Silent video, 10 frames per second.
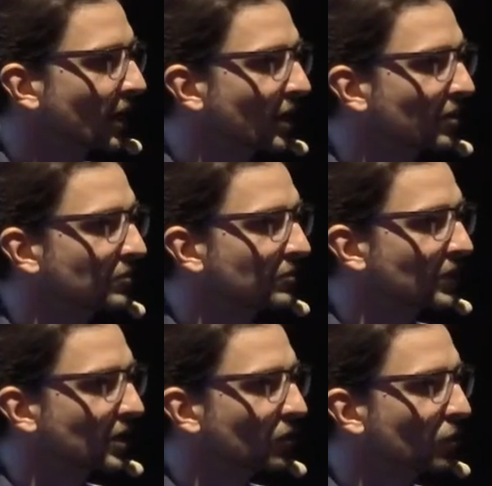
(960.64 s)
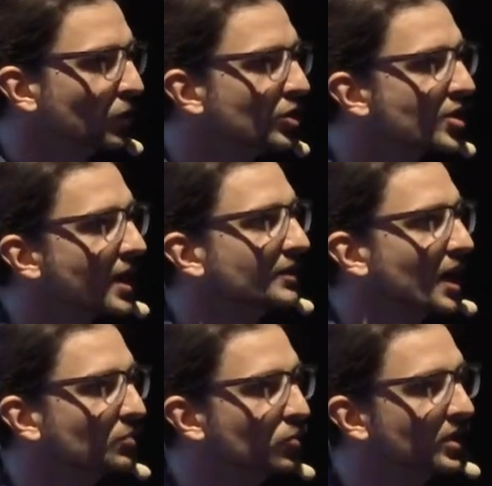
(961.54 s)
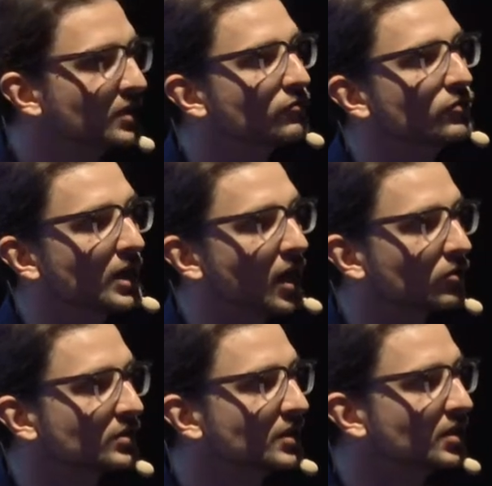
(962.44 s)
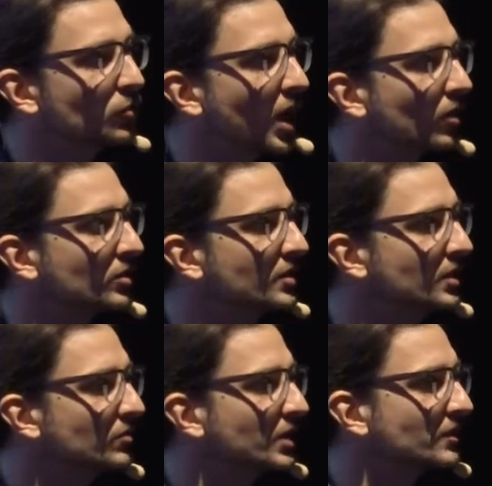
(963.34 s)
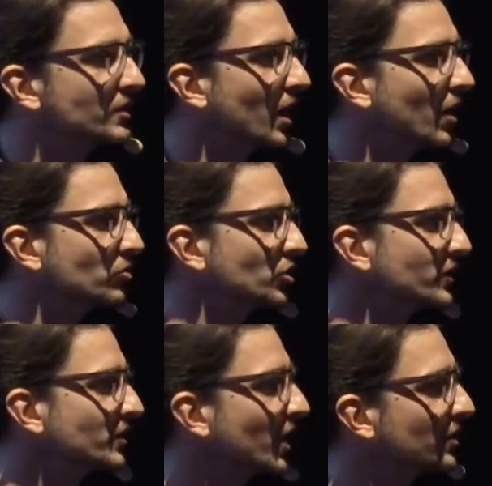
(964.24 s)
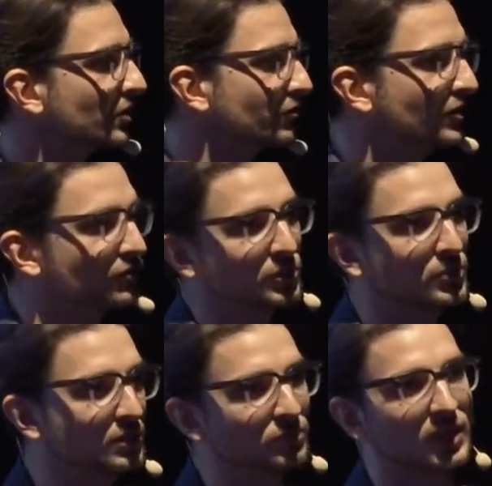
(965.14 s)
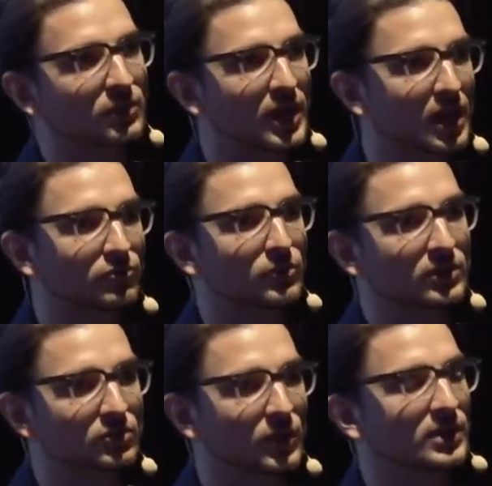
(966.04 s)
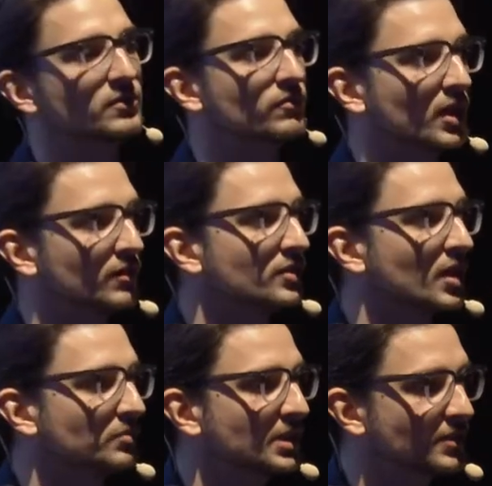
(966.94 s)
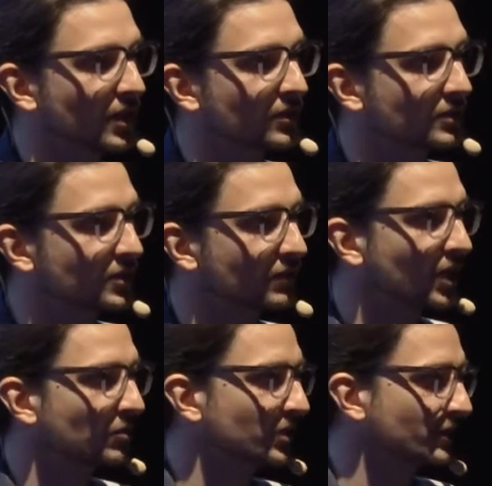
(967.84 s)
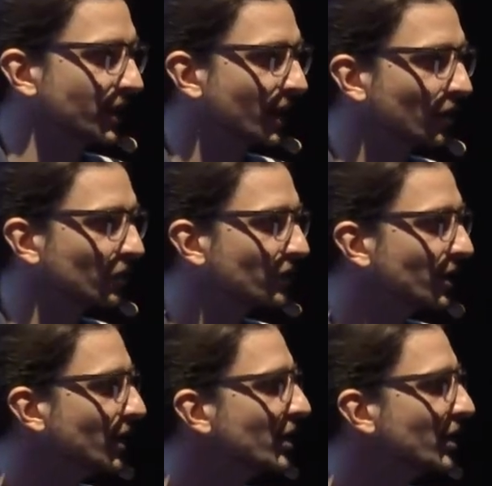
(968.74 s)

Um, we shared that brief with our team. Our team is now just under 50 people, and we have around 25 type designers and developers in house.